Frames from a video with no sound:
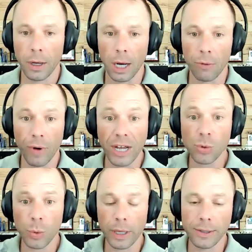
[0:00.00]

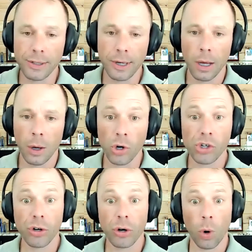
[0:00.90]
race wins.
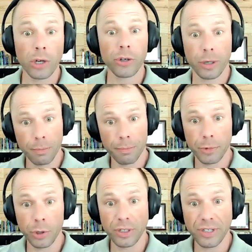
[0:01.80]
Once you're a 1, you
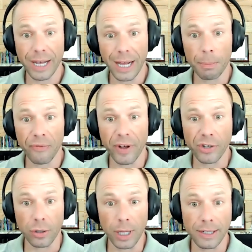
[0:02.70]
can take out a
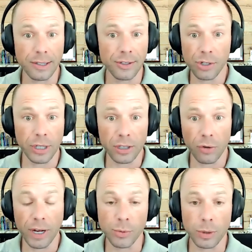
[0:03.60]
professional license, so you get to
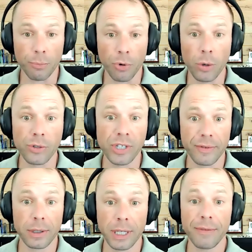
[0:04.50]
race with the pros,
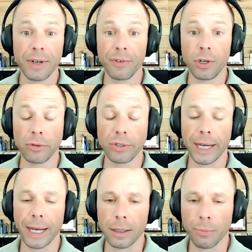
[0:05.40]
even if you don't
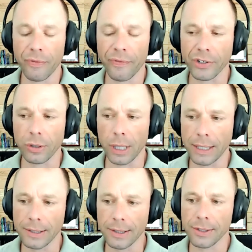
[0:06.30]
take out the professional
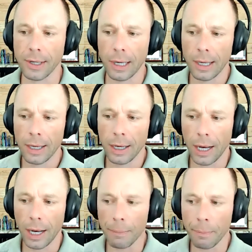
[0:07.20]
license.
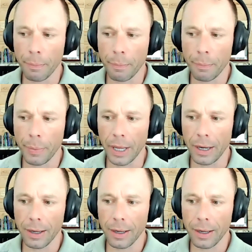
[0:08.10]
But